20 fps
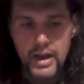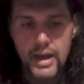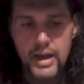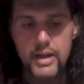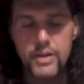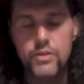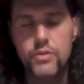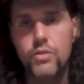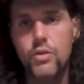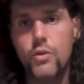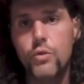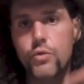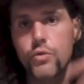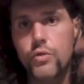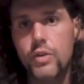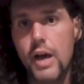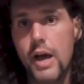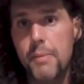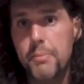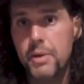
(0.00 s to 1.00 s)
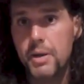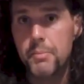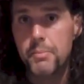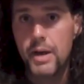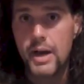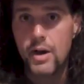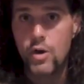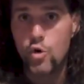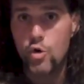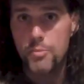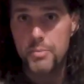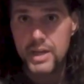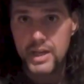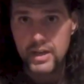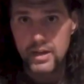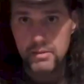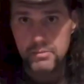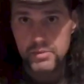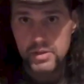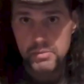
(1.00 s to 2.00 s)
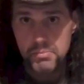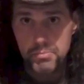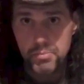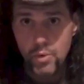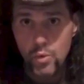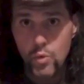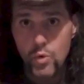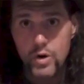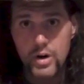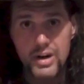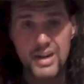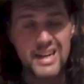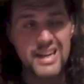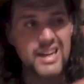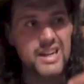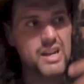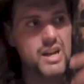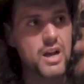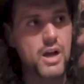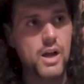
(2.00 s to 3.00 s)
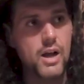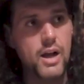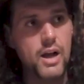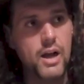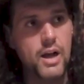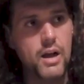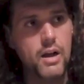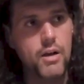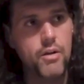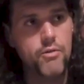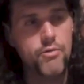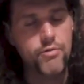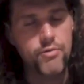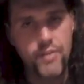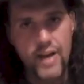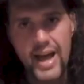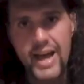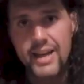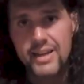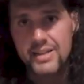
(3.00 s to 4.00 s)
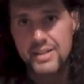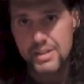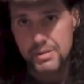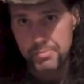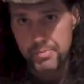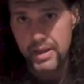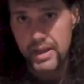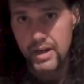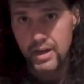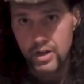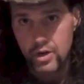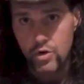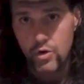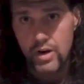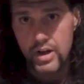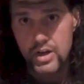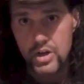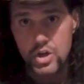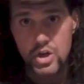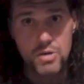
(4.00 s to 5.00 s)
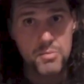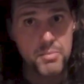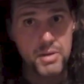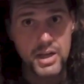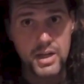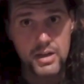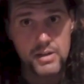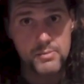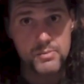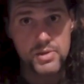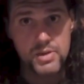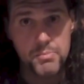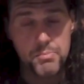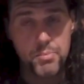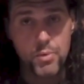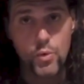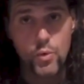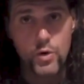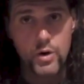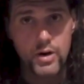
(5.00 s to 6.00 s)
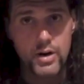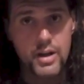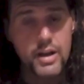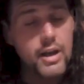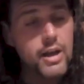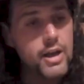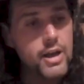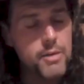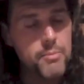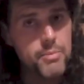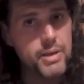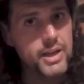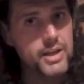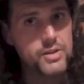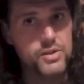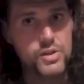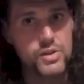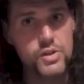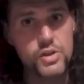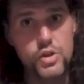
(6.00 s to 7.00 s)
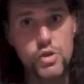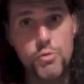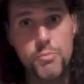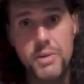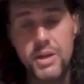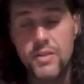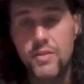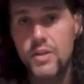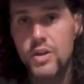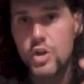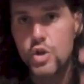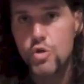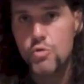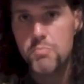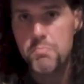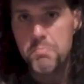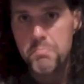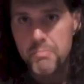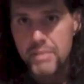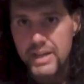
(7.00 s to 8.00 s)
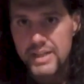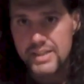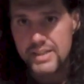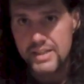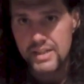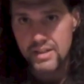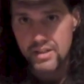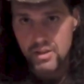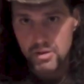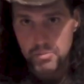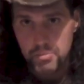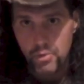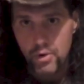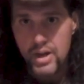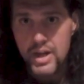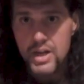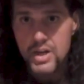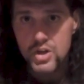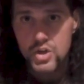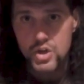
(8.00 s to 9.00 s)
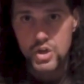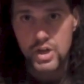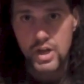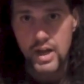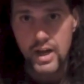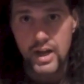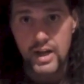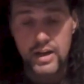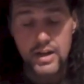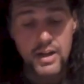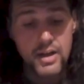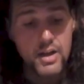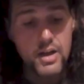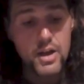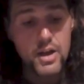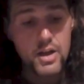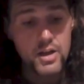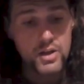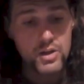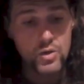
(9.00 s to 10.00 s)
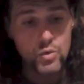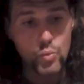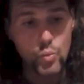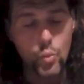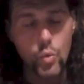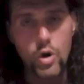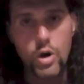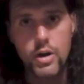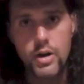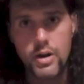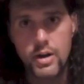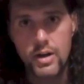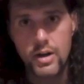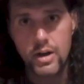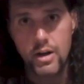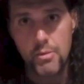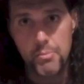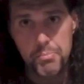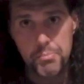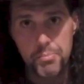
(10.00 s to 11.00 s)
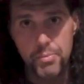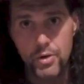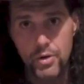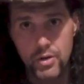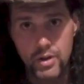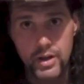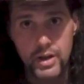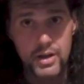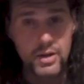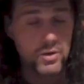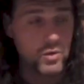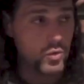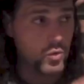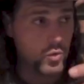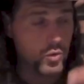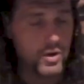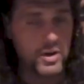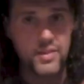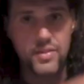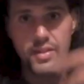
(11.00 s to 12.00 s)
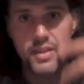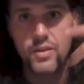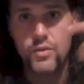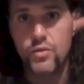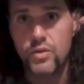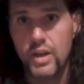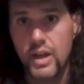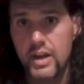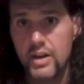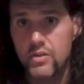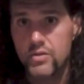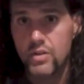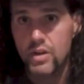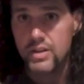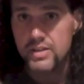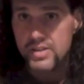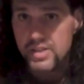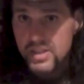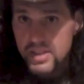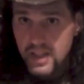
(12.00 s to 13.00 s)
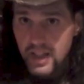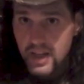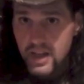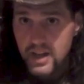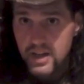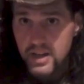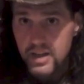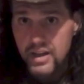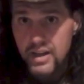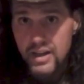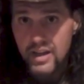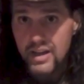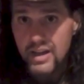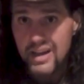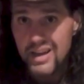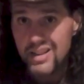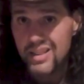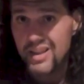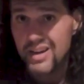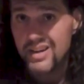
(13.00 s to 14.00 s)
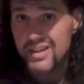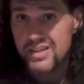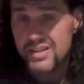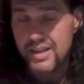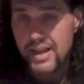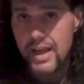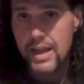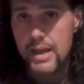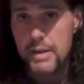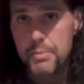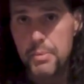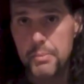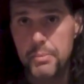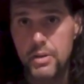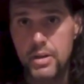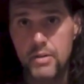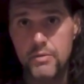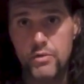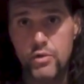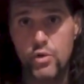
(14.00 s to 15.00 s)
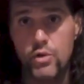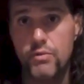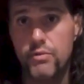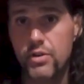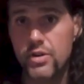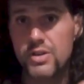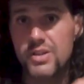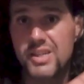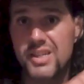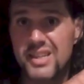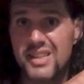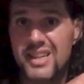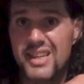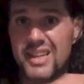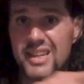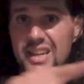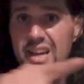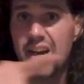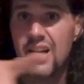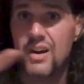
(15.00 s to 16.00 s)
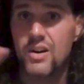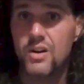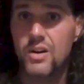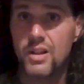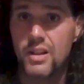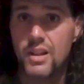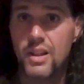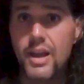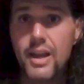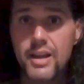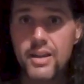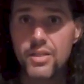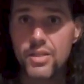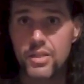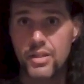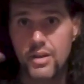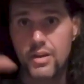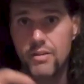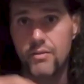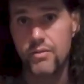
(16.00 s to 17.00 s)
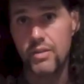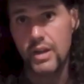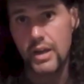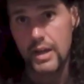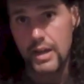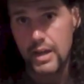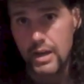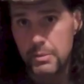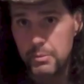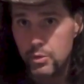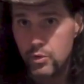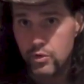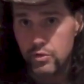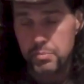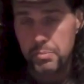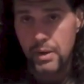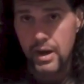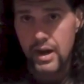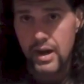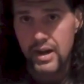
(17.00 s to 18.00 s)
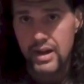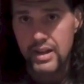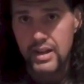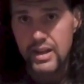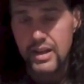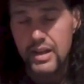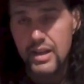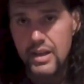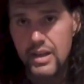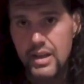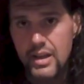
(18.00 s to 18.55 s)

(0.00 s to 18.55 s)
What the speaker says: And so stopping power becomes important. Vast penetration becomes important because assuming that you miss the brain shot, you want a bullet, or in this case, a slug, that is capable of traversing the entire length of the animal's body